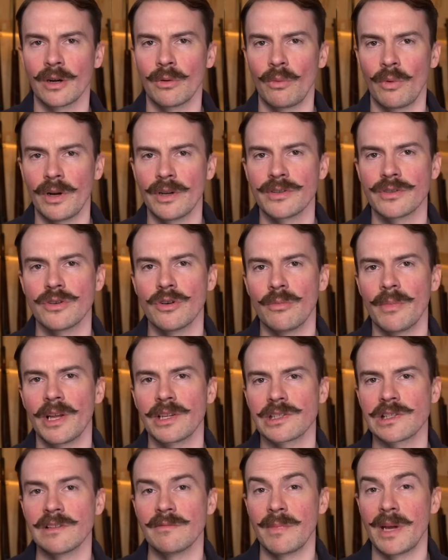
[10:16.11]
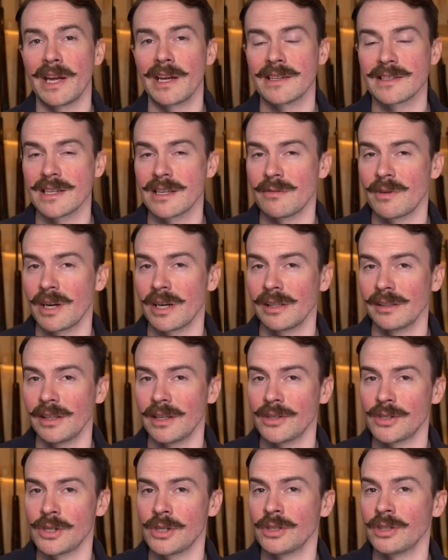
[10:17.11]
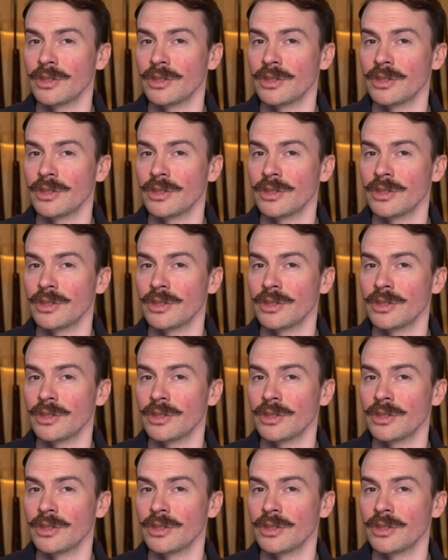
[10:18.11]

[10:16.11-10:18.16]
was no mention of magazine regulations in the